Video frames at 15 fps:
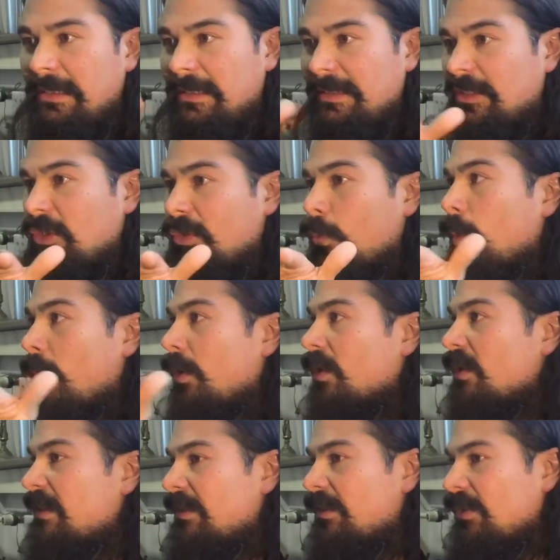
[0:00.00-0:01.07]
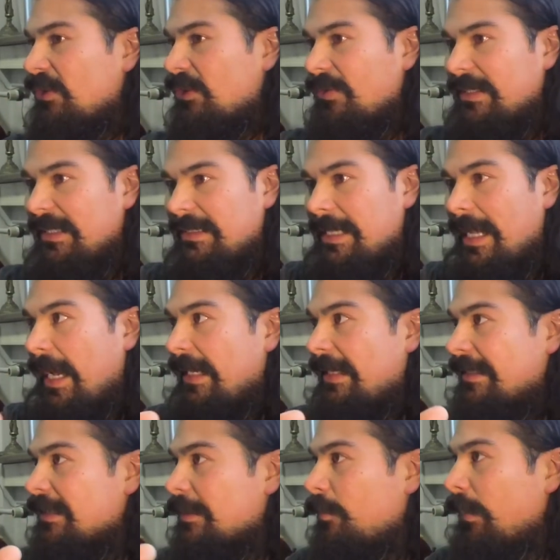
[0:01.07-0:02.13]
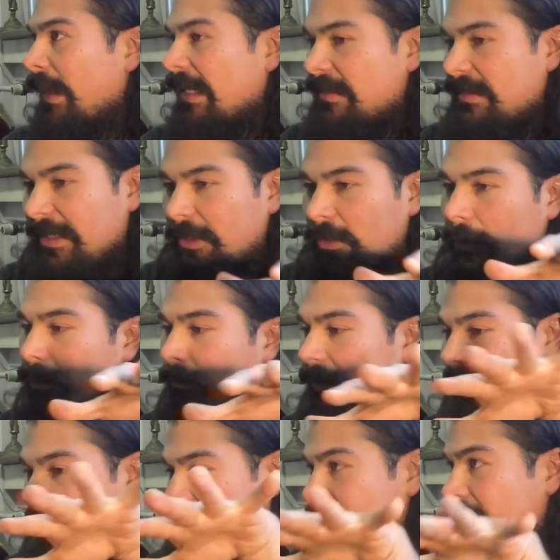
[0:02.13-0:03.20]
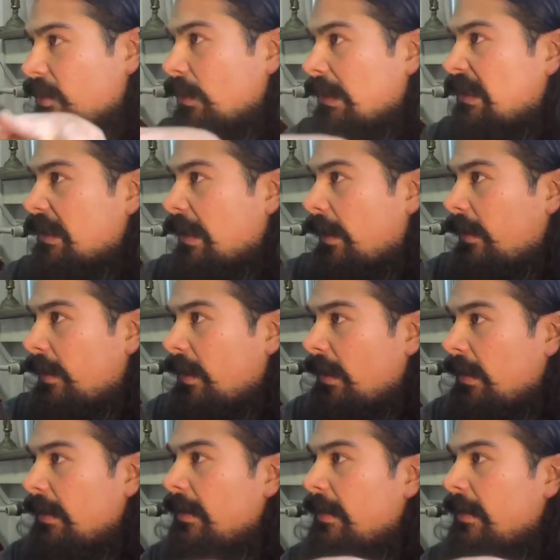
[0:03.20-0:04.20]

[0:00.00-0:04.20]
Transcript: can squirrel suit through the tightest spaces or next to each other,